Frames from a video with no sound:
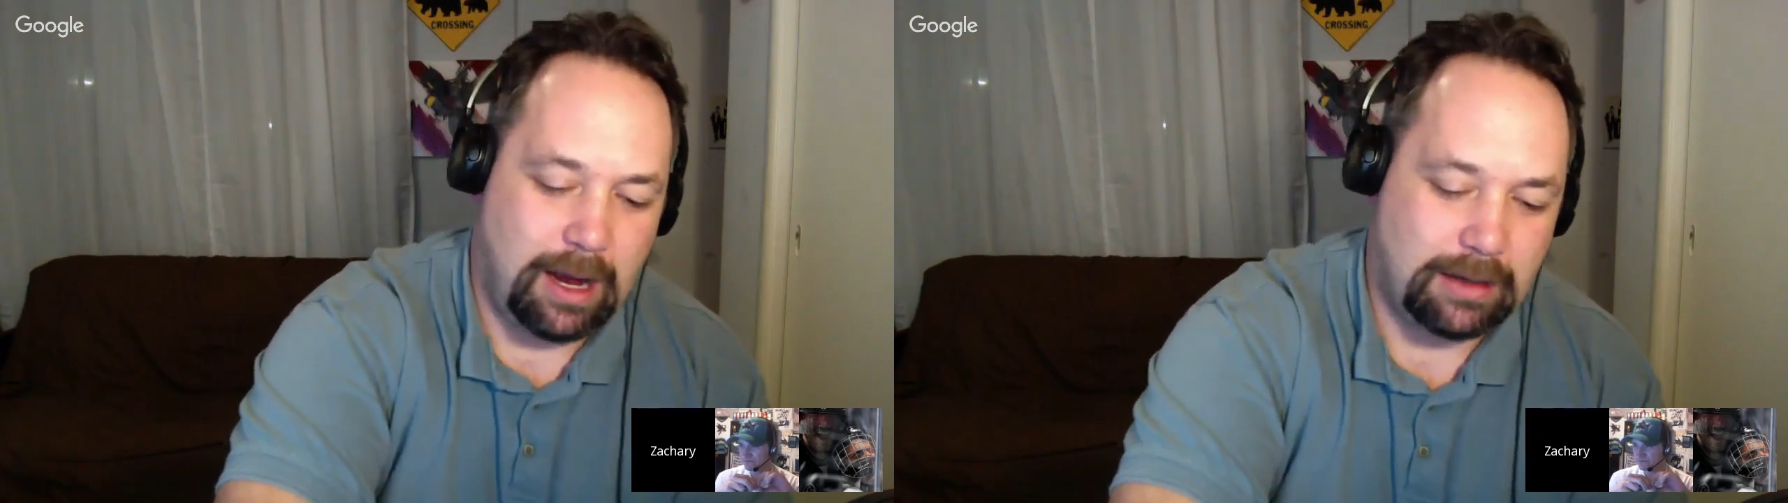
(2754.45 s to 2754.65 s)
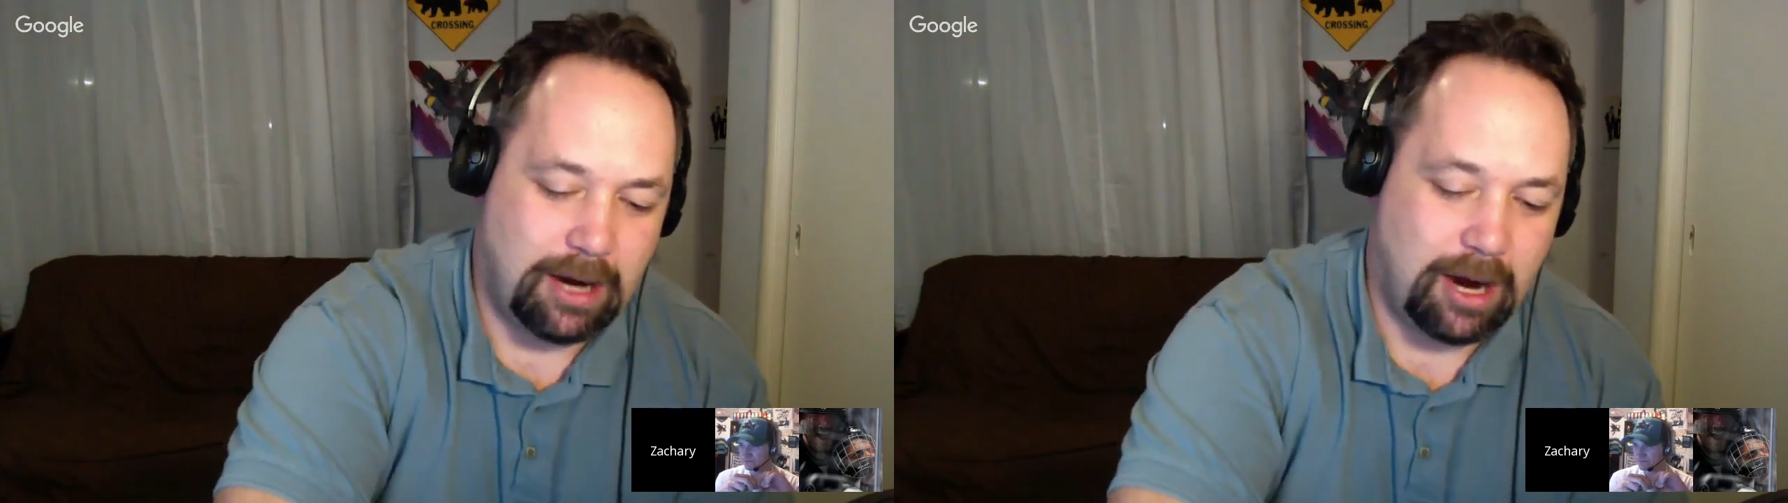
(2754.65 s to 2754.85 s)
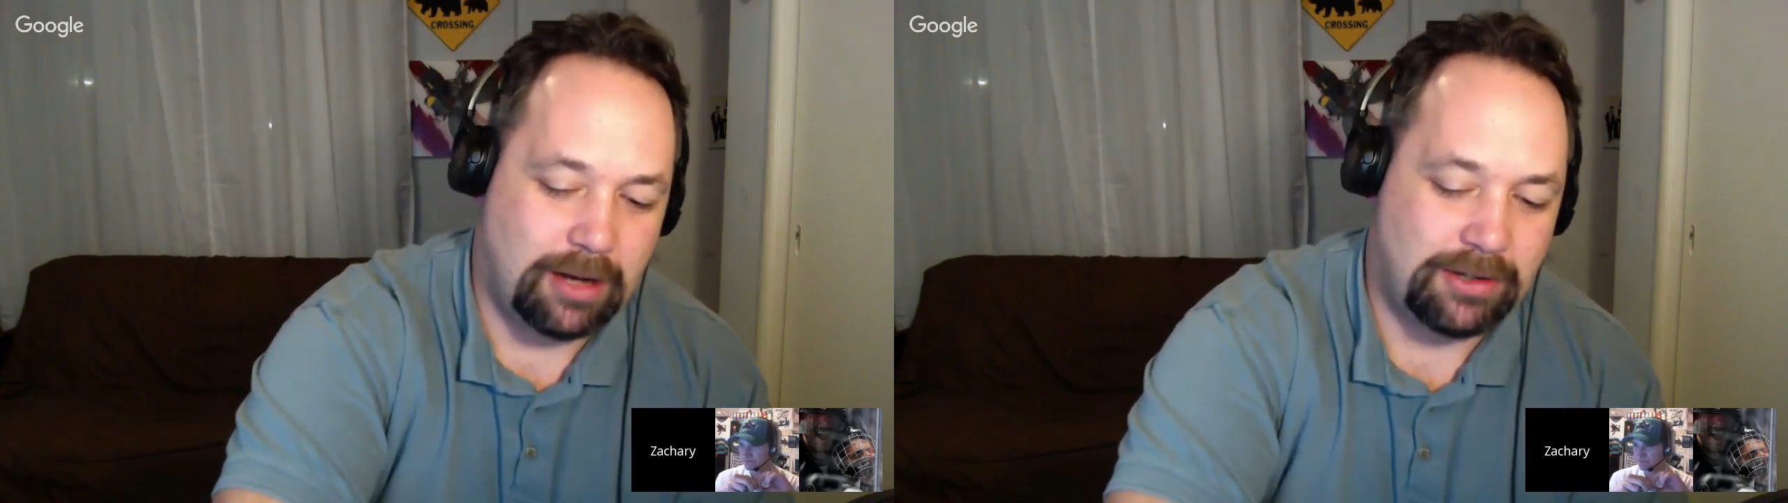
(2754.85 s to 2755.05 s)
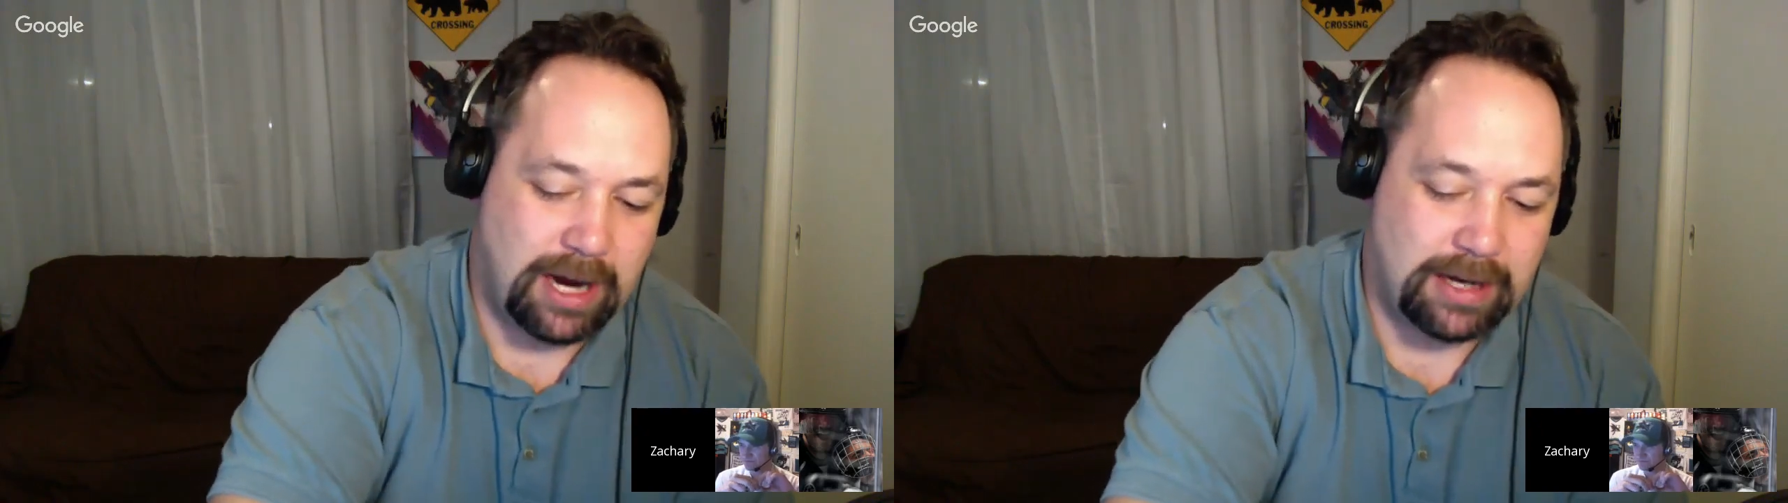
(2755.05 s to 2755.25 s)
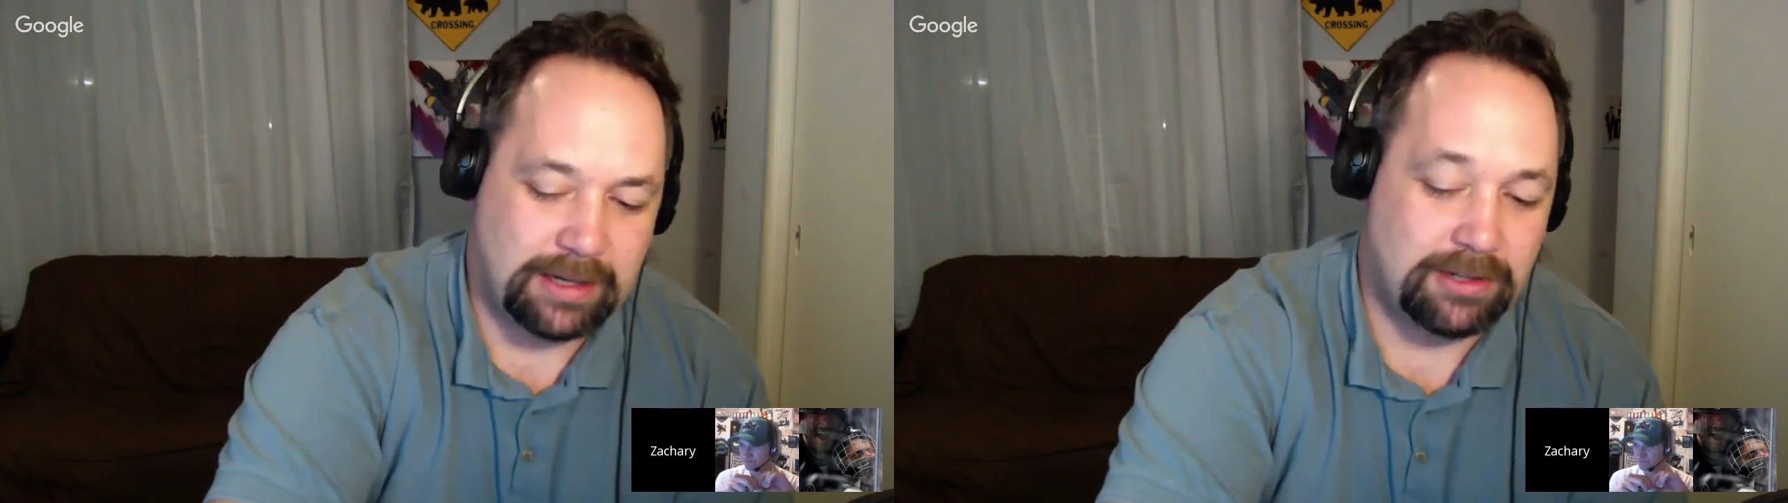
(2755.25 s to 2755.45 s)

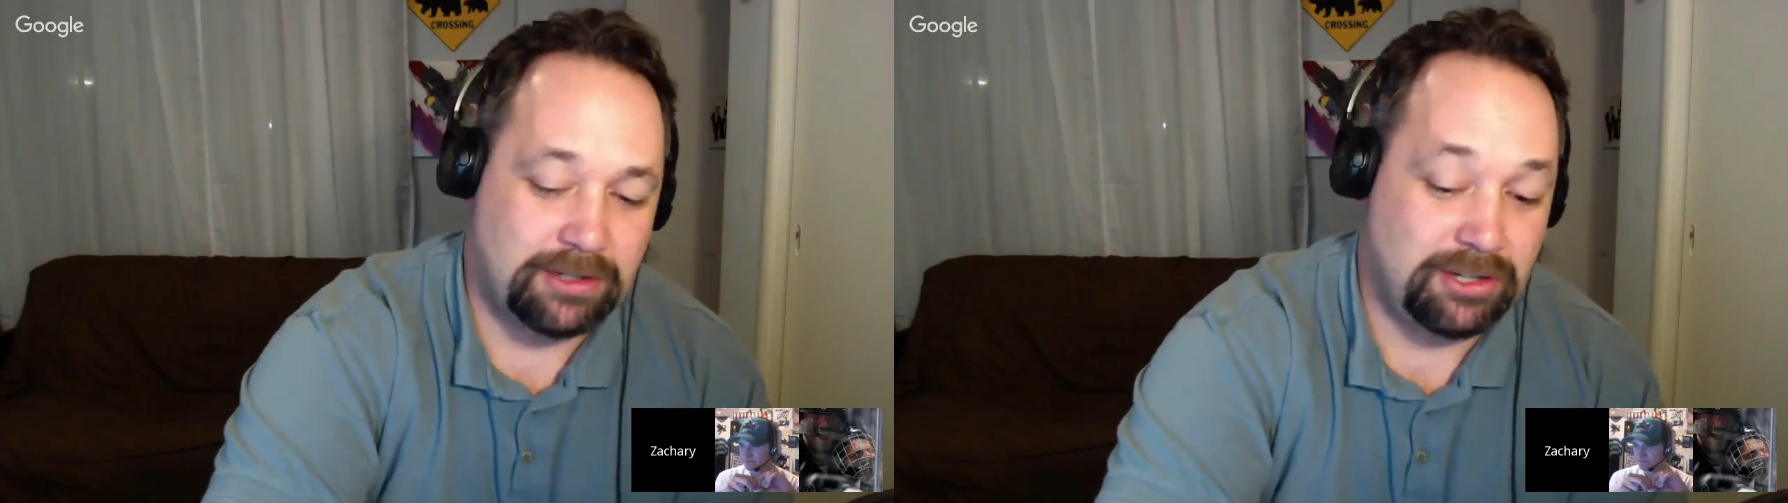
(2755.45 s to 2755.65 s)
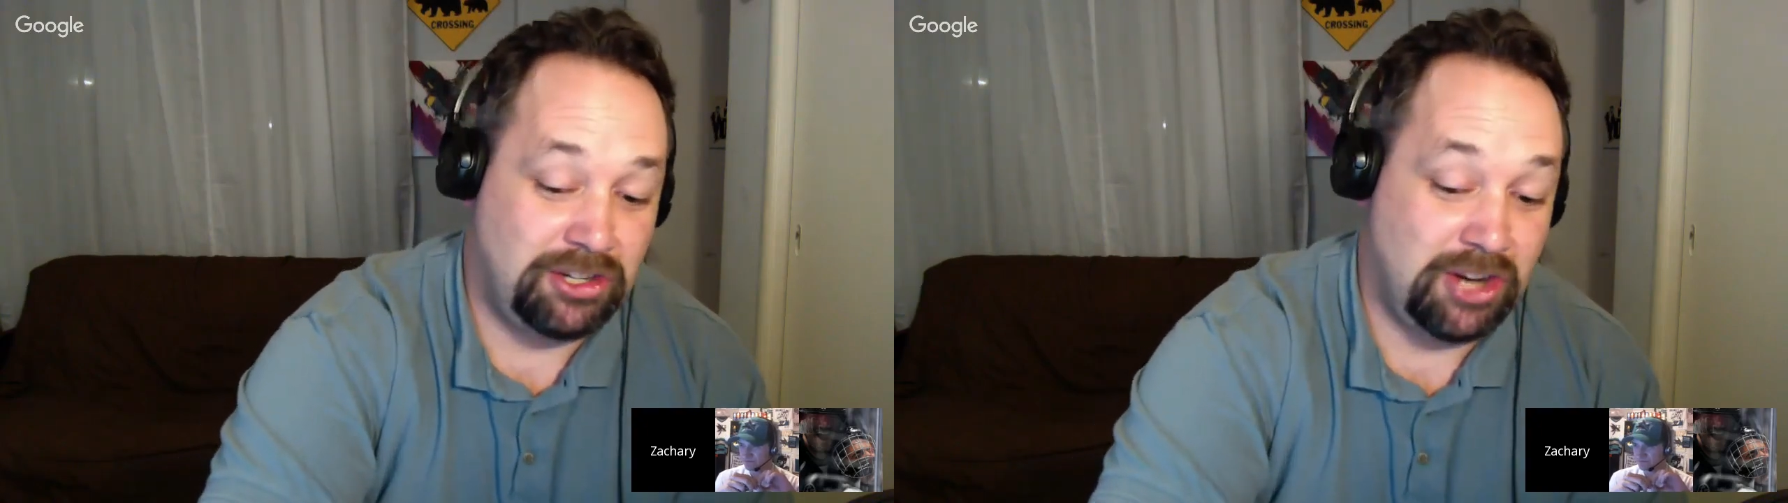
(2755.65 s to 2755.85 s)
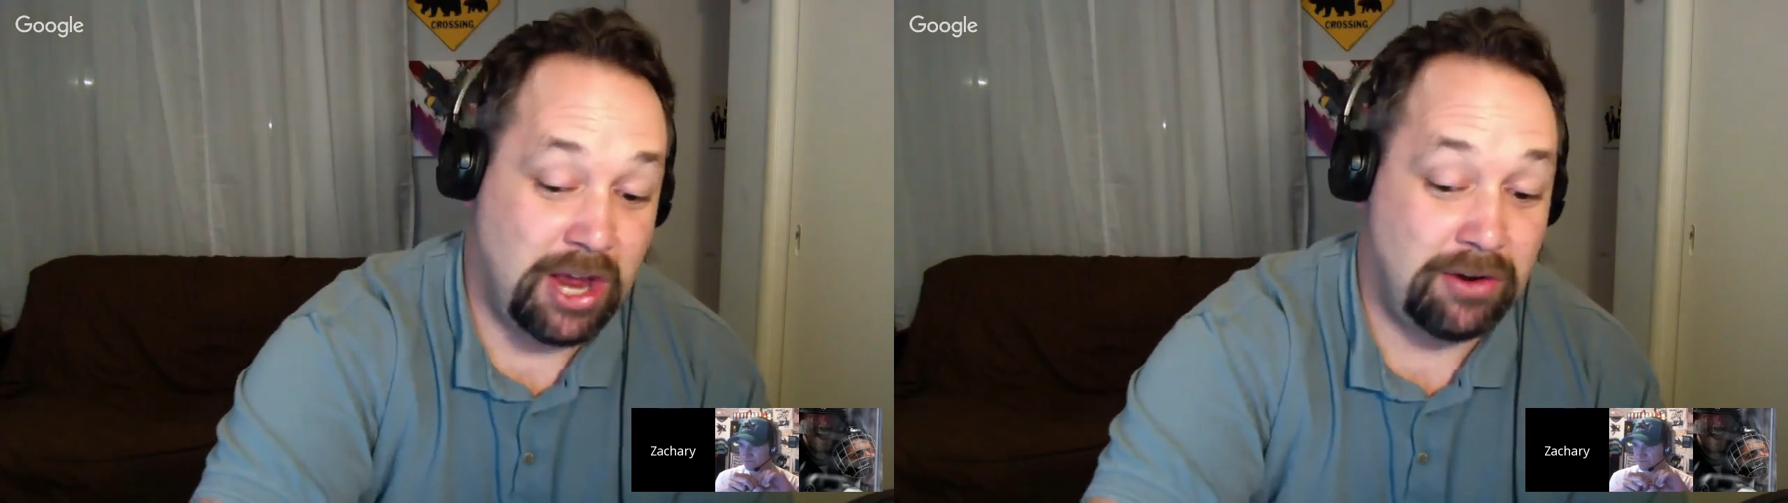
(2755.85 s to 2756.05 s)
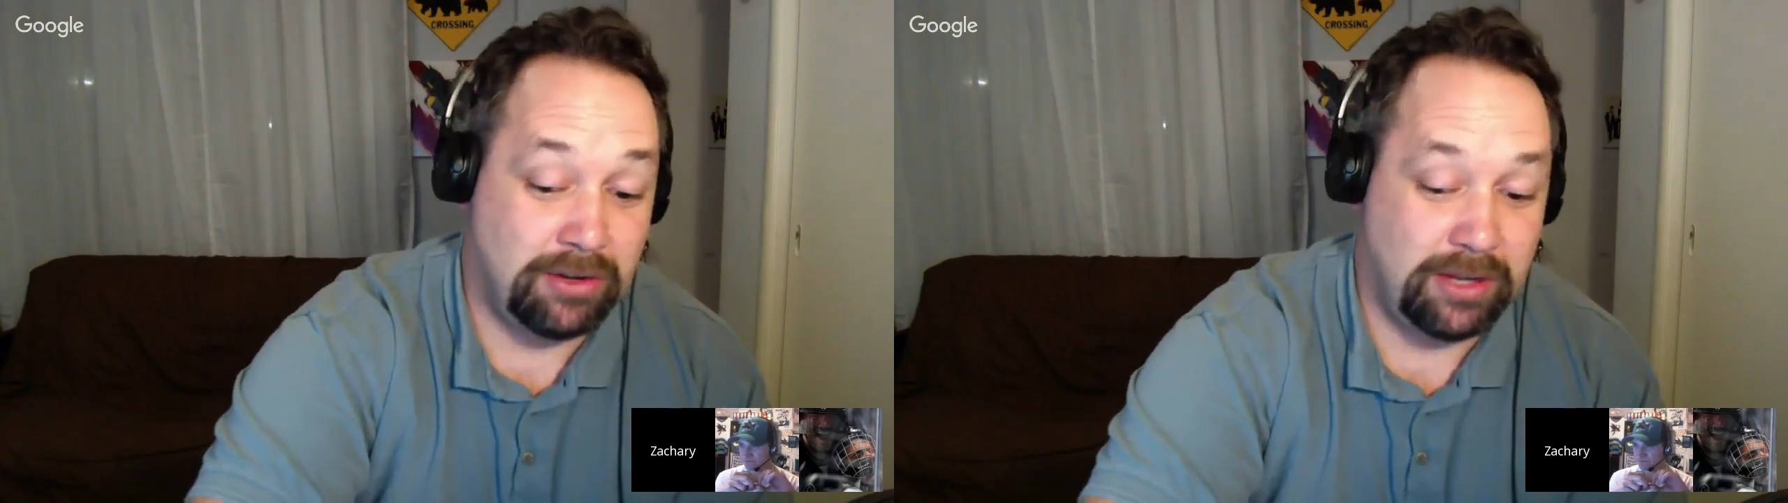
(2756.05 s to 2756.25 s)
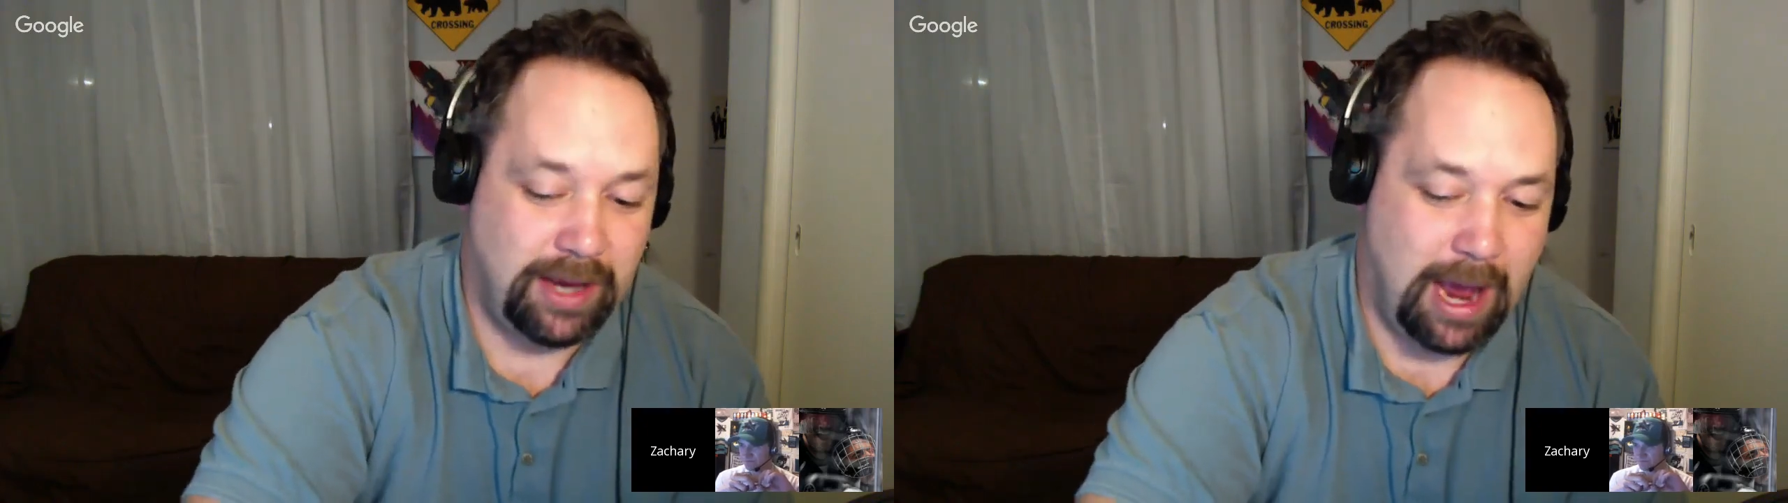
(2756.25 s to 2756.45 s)
contract years generally